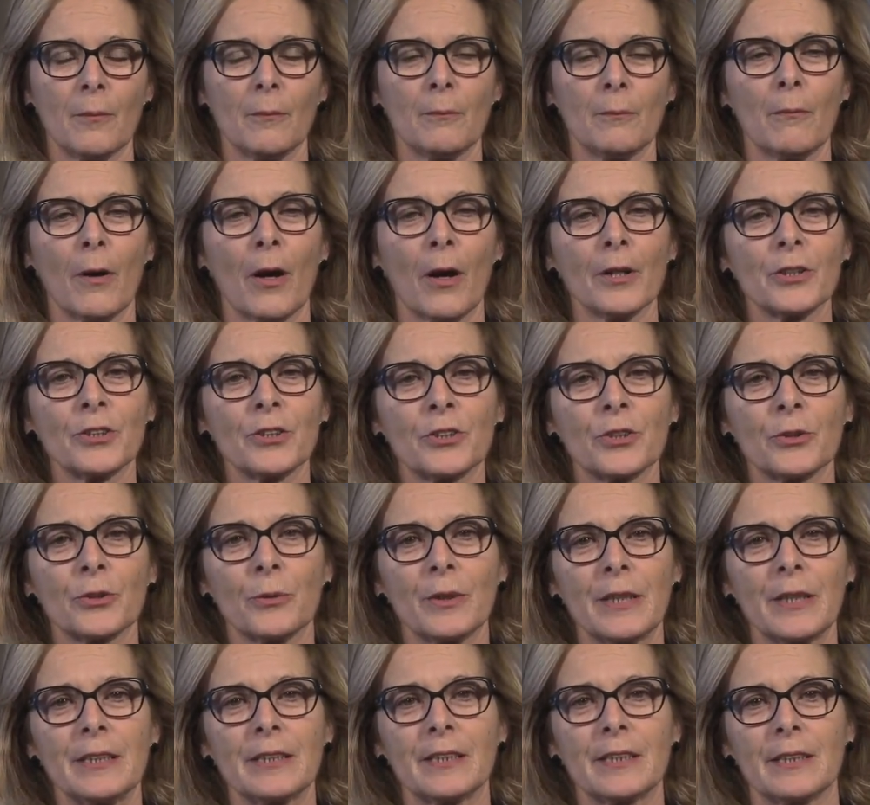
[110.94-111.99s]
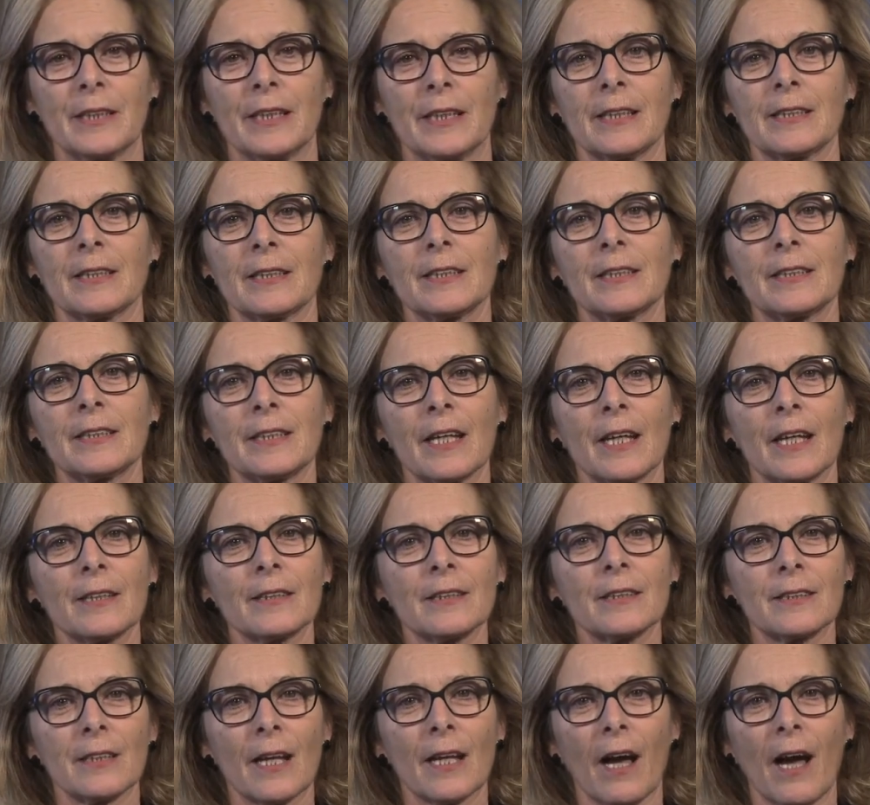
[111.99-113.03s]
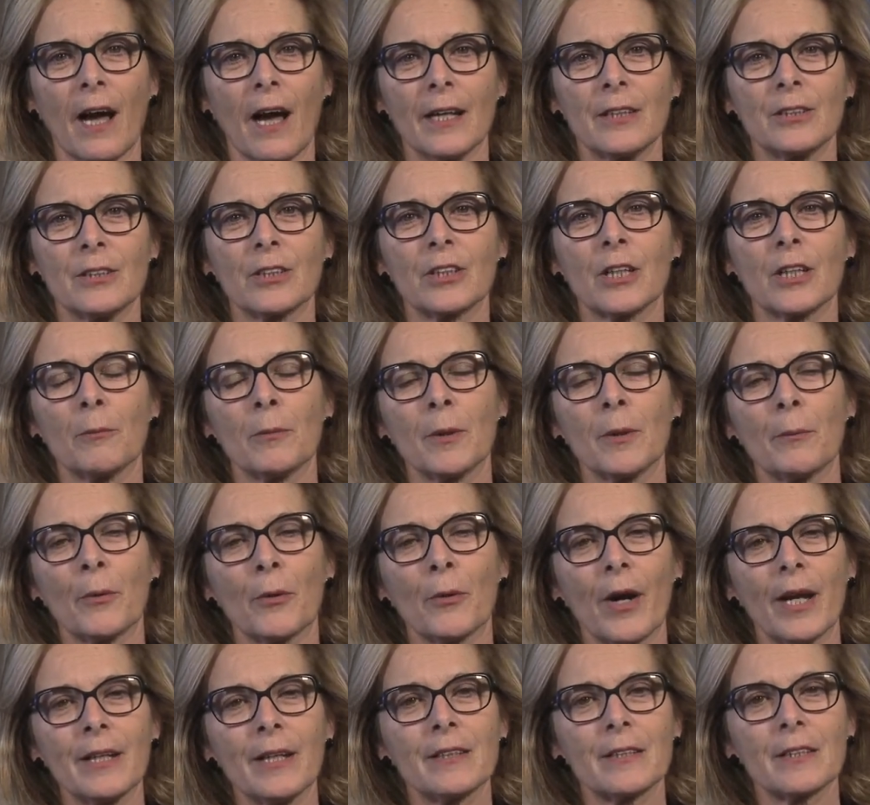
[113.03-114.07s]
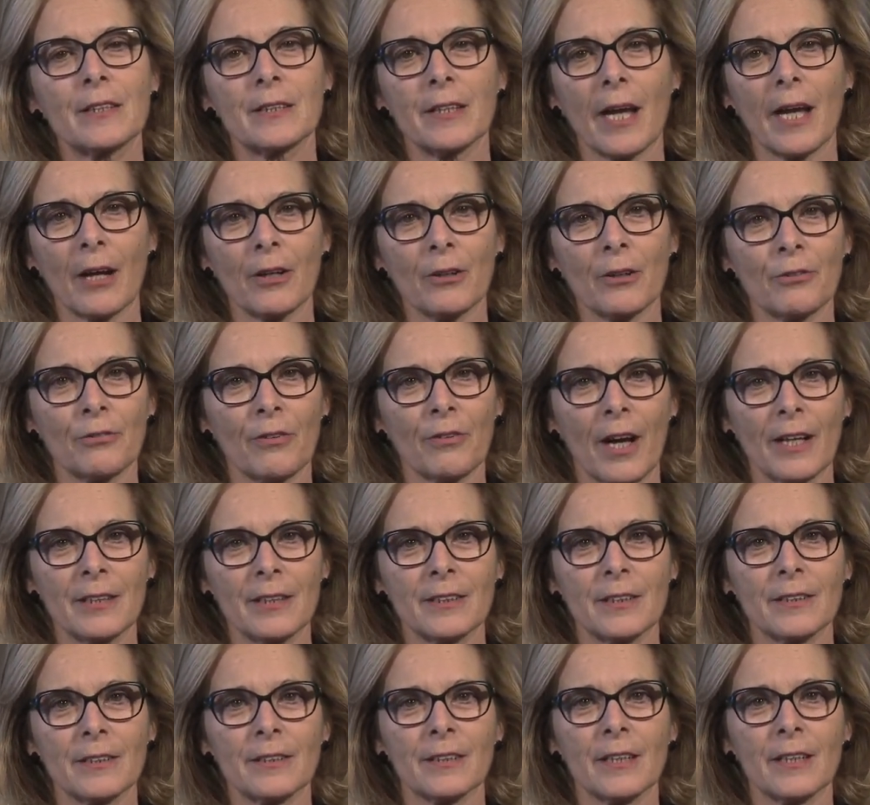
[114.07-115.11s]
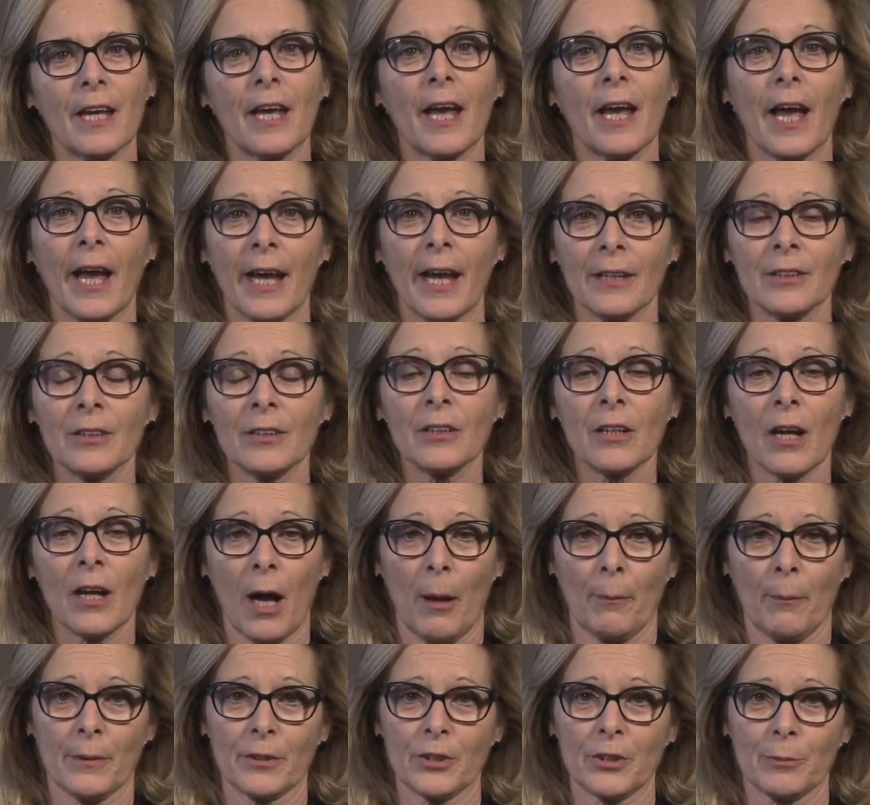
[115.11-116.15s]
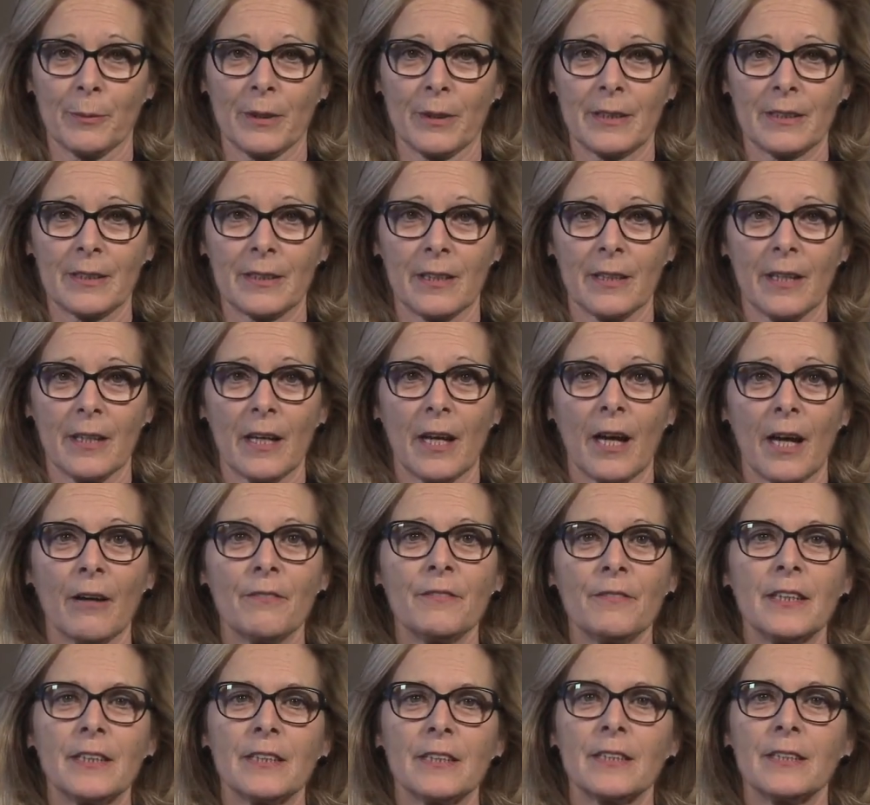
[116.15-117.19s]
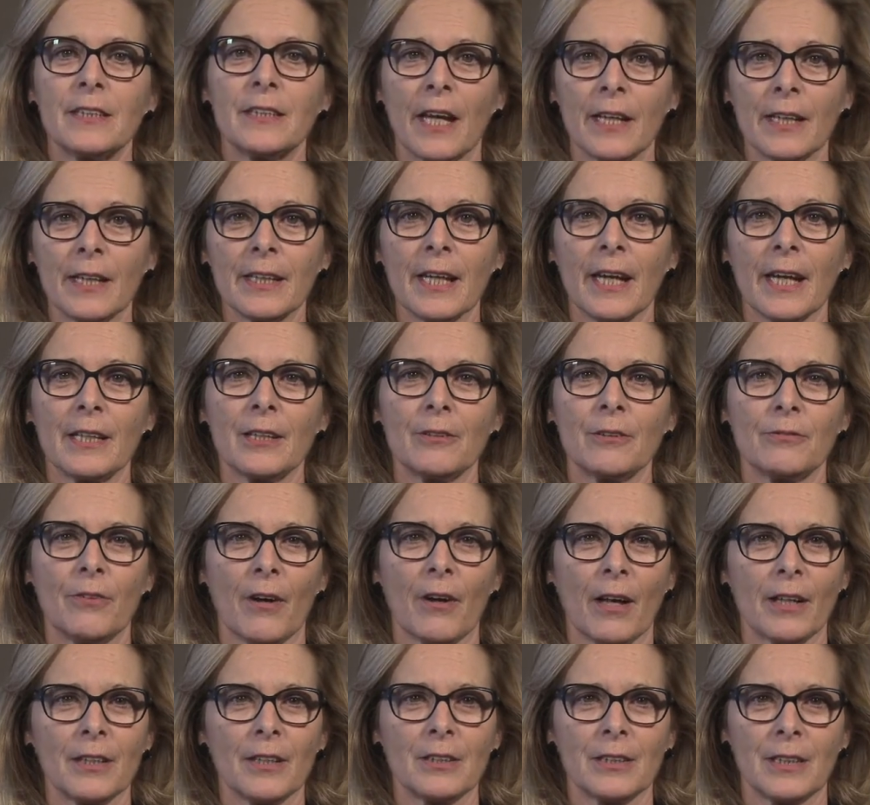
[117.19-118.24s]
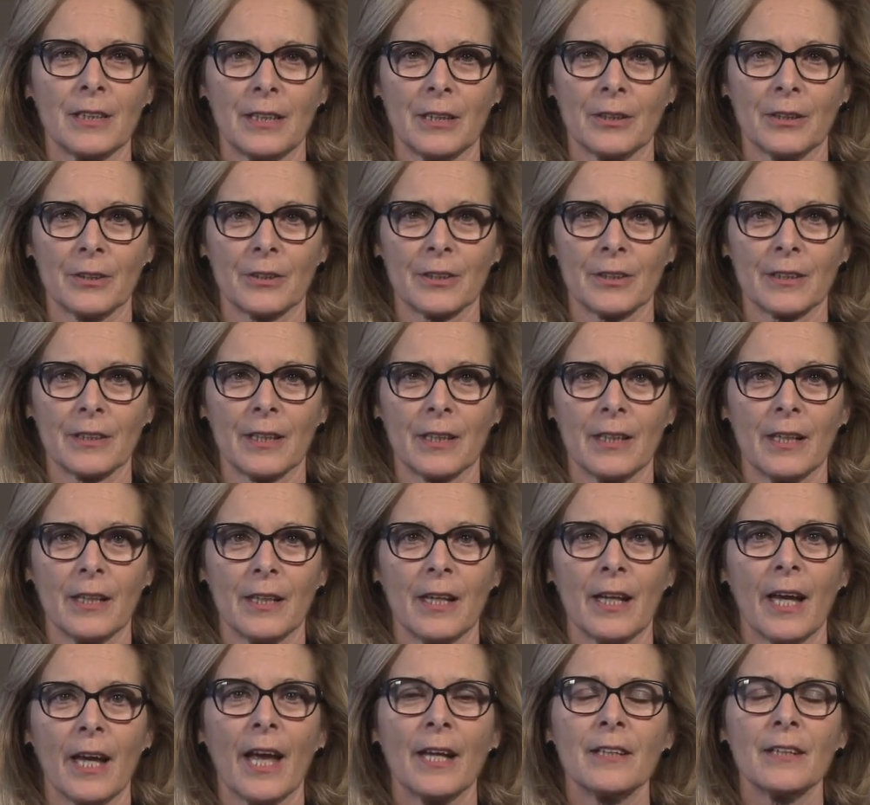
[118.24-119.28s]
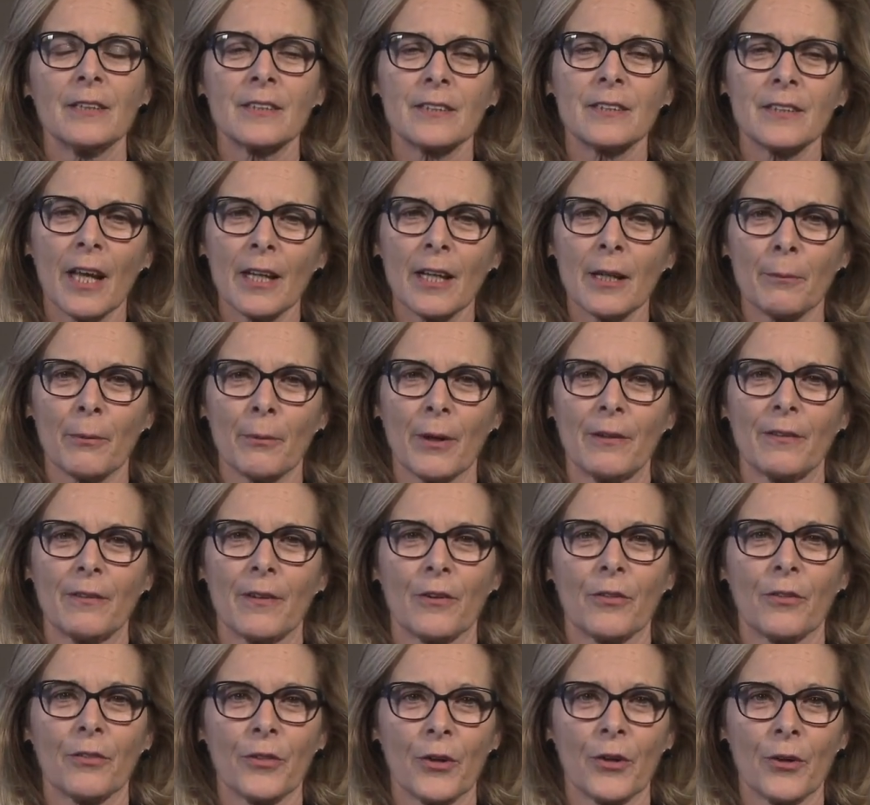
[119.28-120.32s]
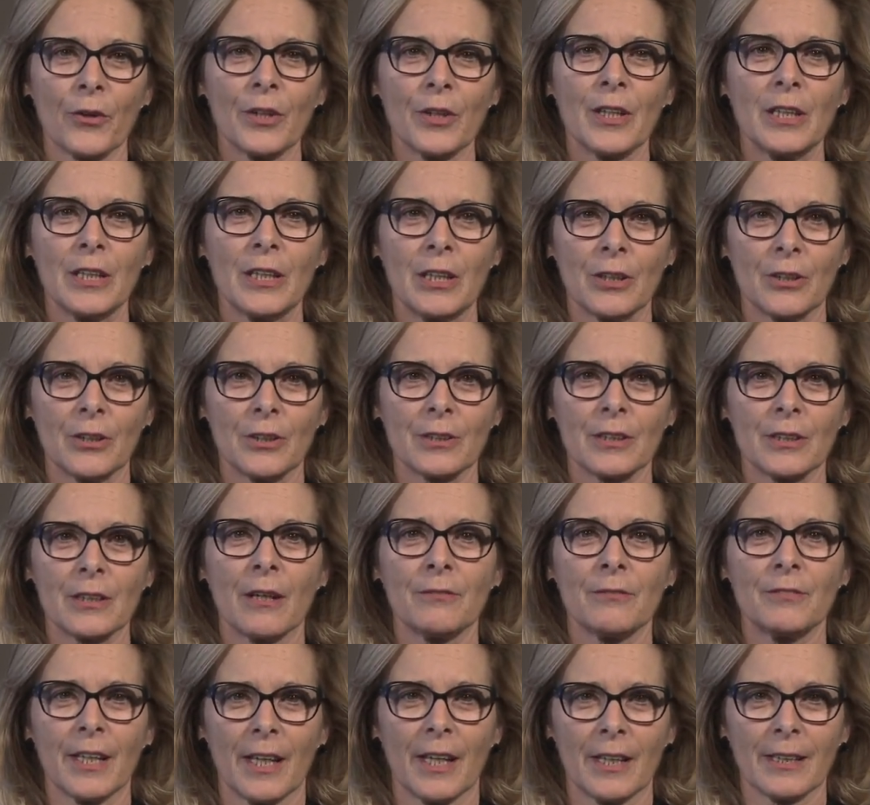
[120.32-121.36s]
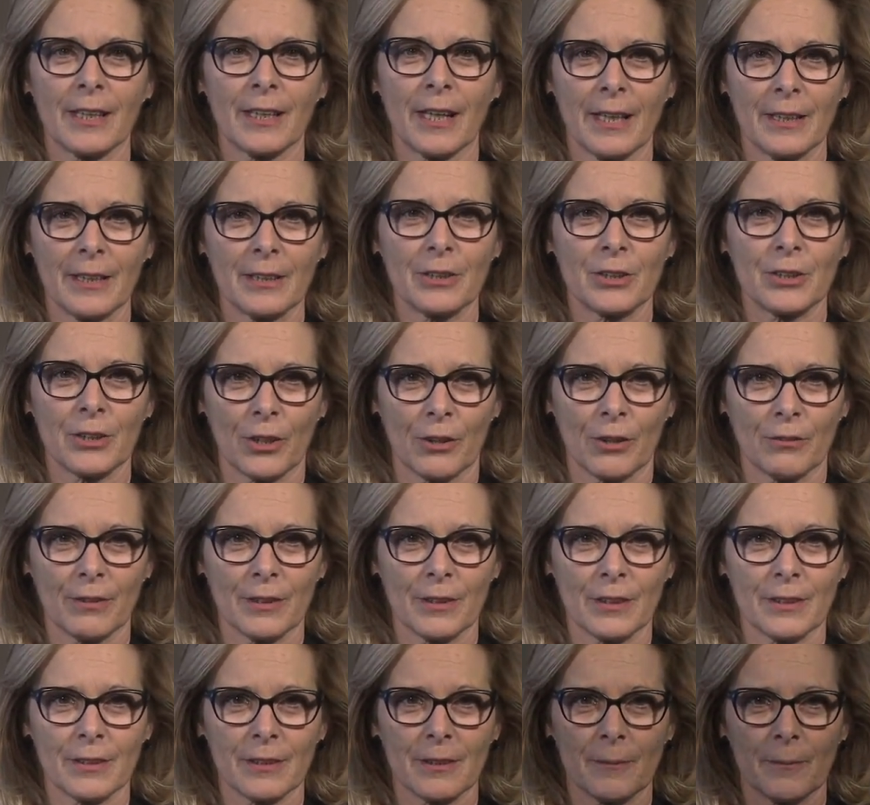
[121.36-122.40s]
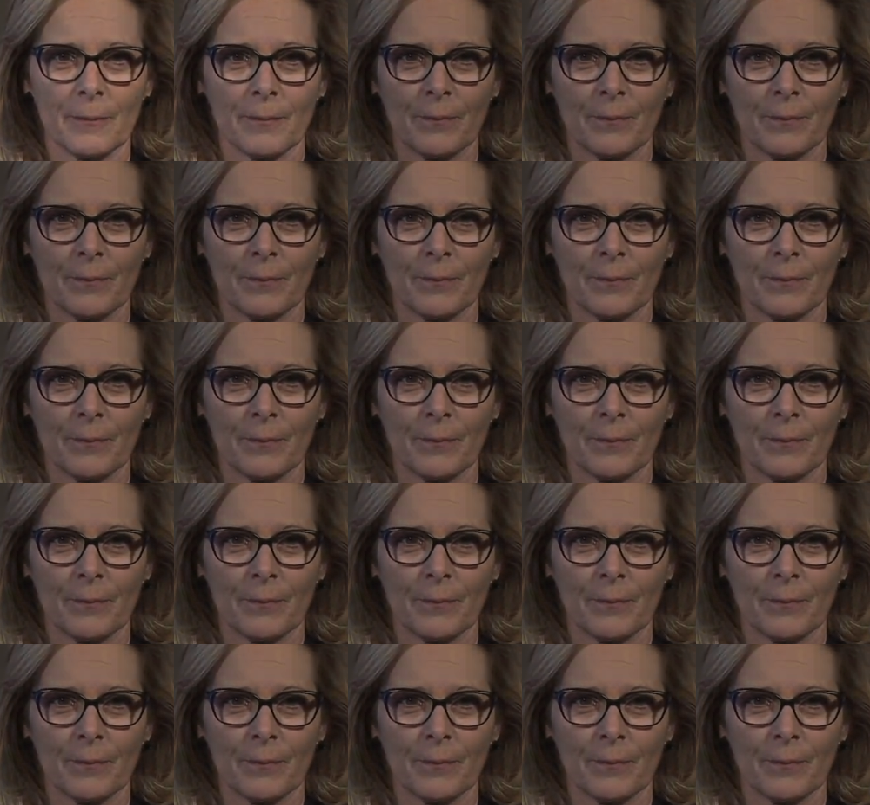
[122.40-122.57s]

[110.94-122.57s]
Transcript: March 26 is set aside to commemorate the sacrifices and accomplishments of these dedicated volunteers and celebrate their 30 years of dedicated service.